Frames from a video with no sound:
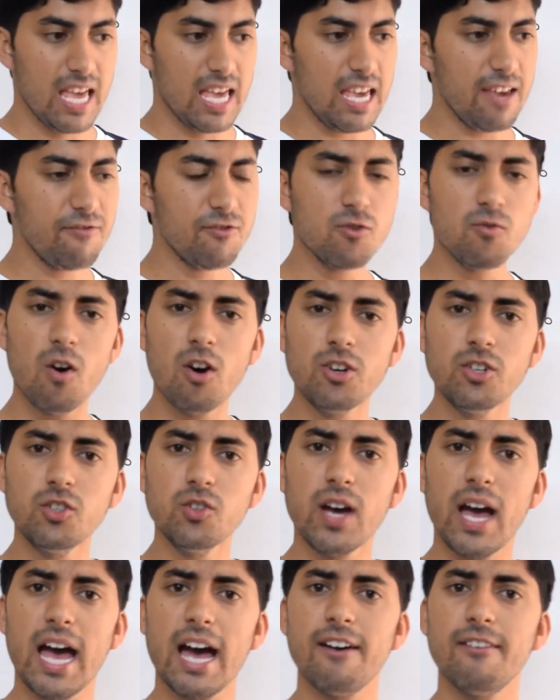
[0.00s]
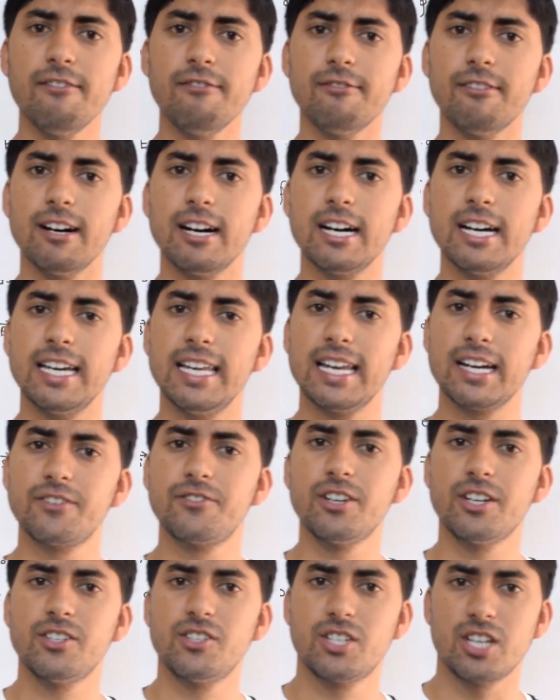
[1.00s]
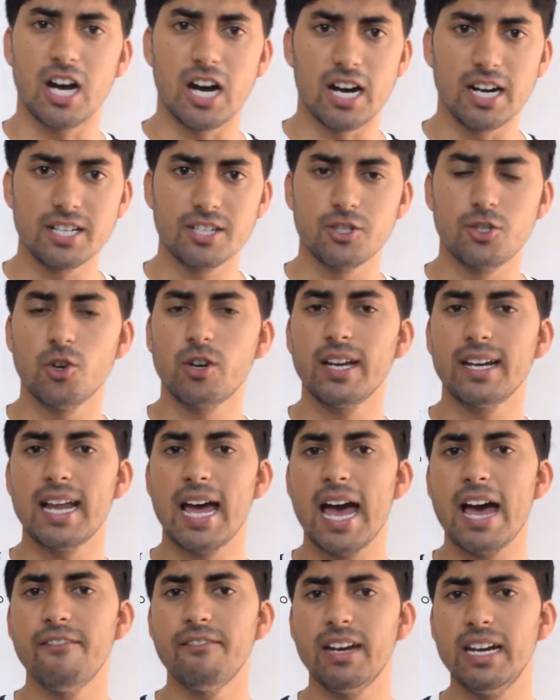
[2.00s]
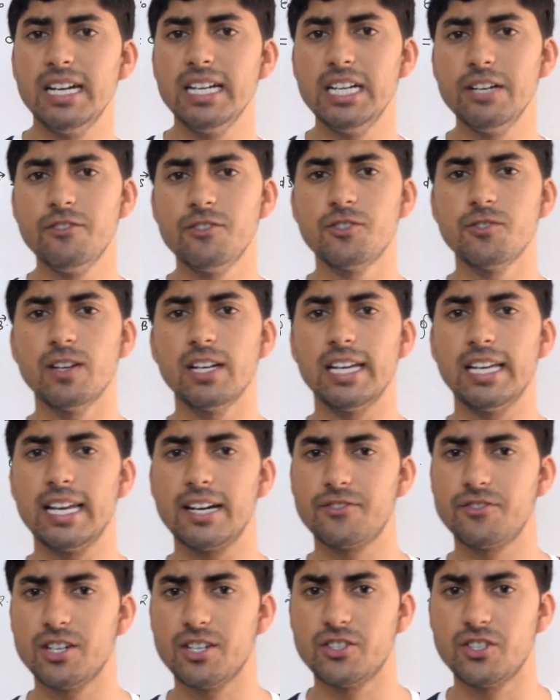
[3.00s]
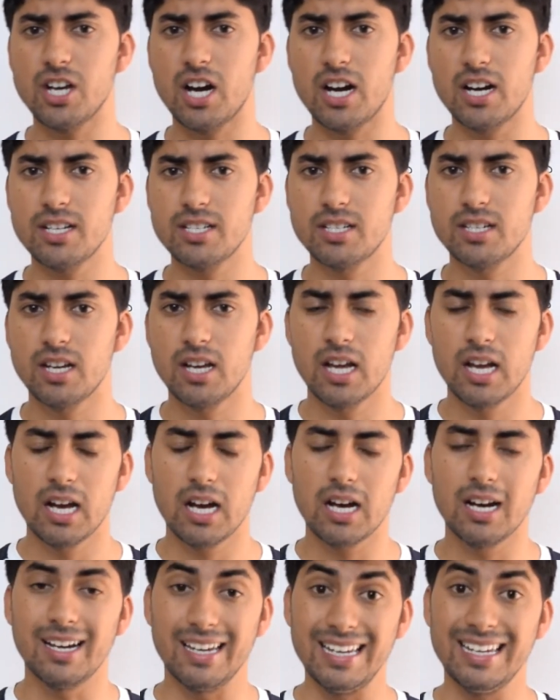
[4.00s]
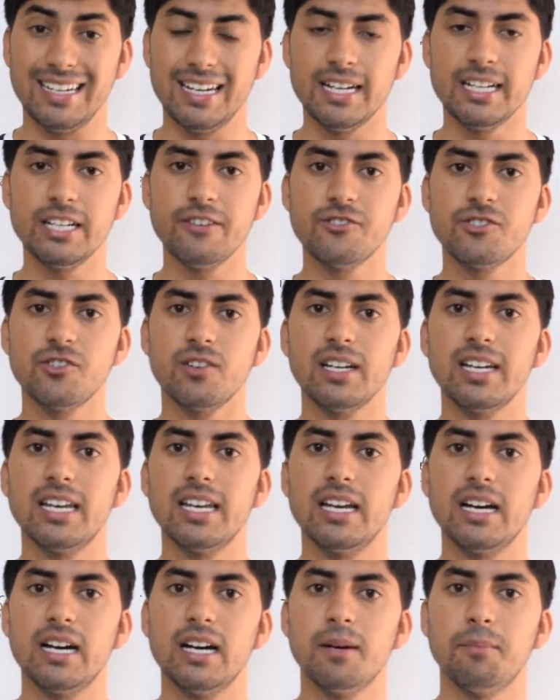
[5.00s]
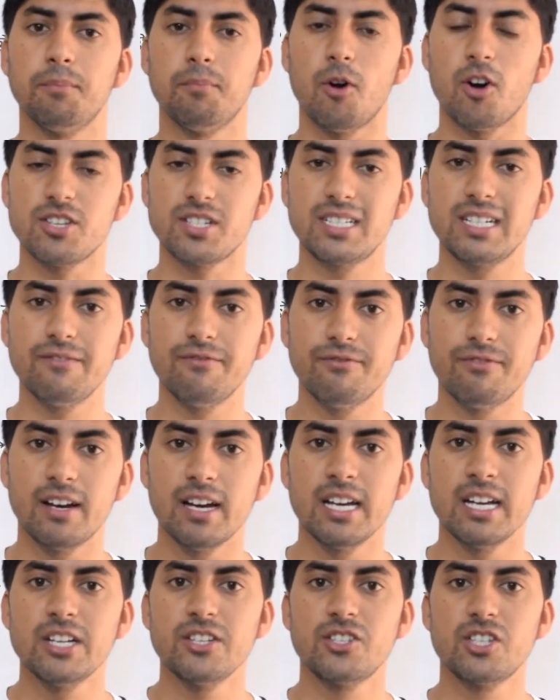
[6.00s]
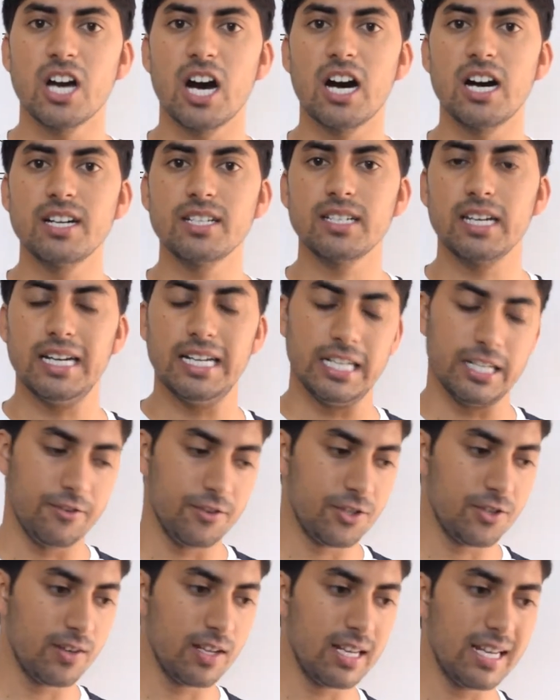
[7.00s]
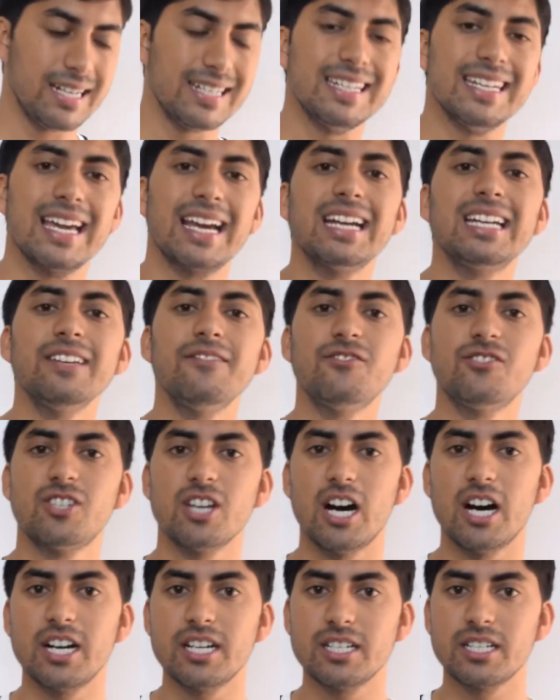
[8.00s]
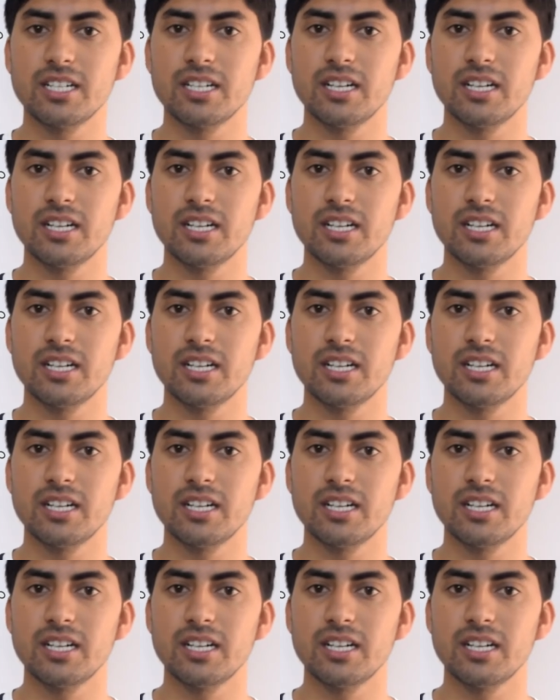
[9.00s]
If you want to have an electric charge, you can have individual electric charge, individual positive charge, individual negative charge.